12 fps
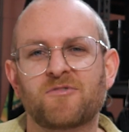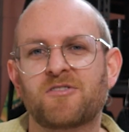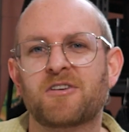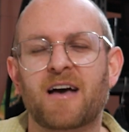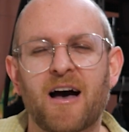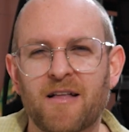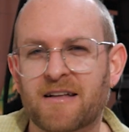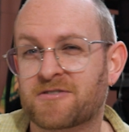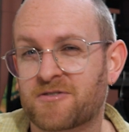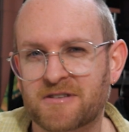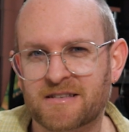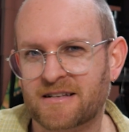It's
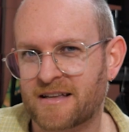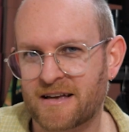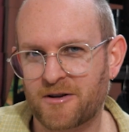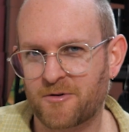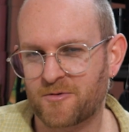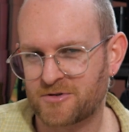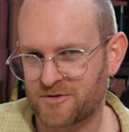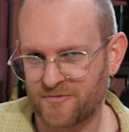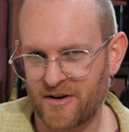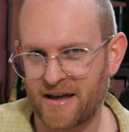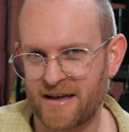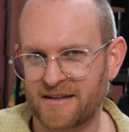not as clear to
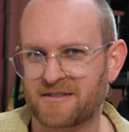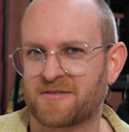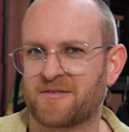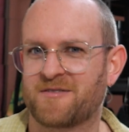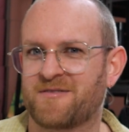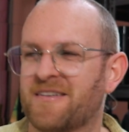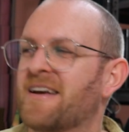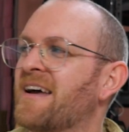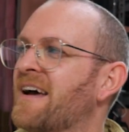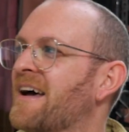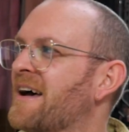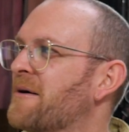read,
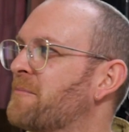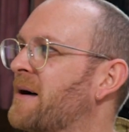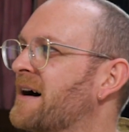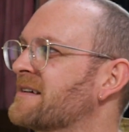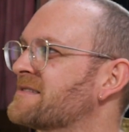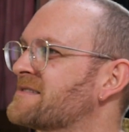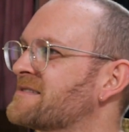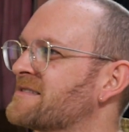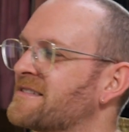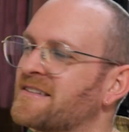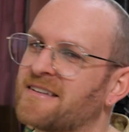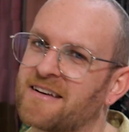but
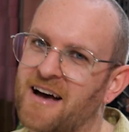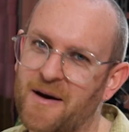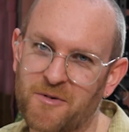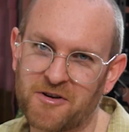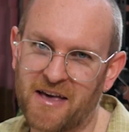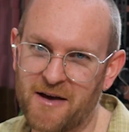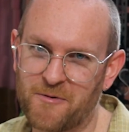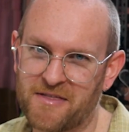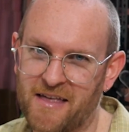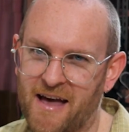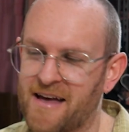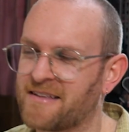I'm okay with
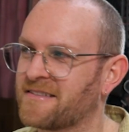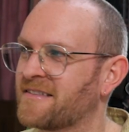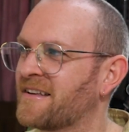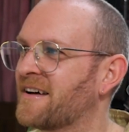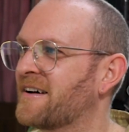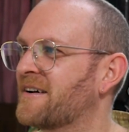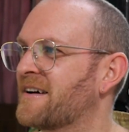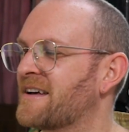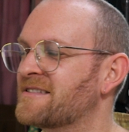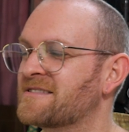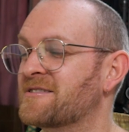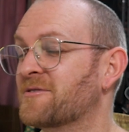that.
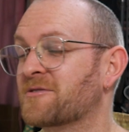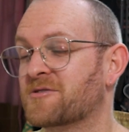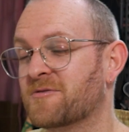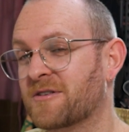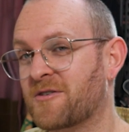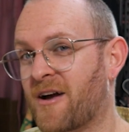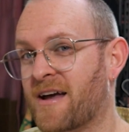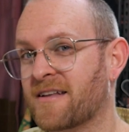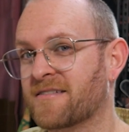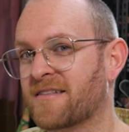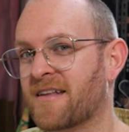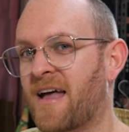It still looks really
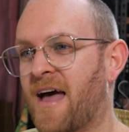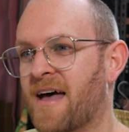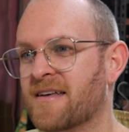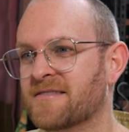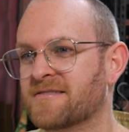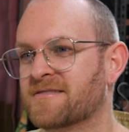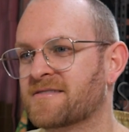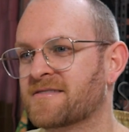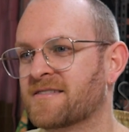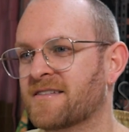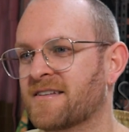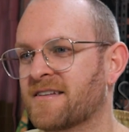great as
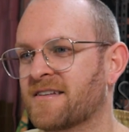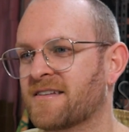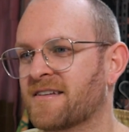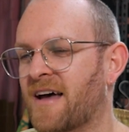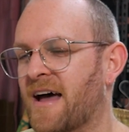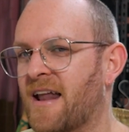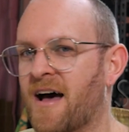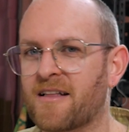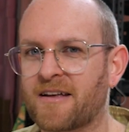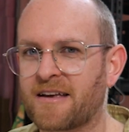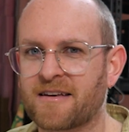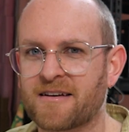an
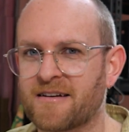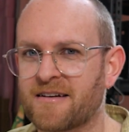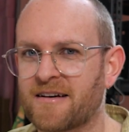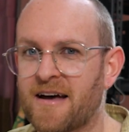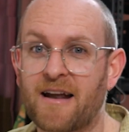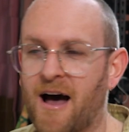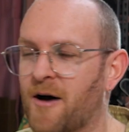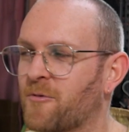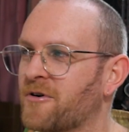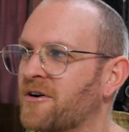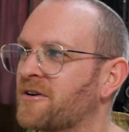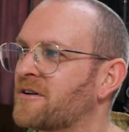
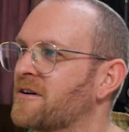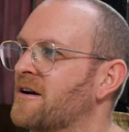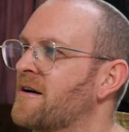artwork.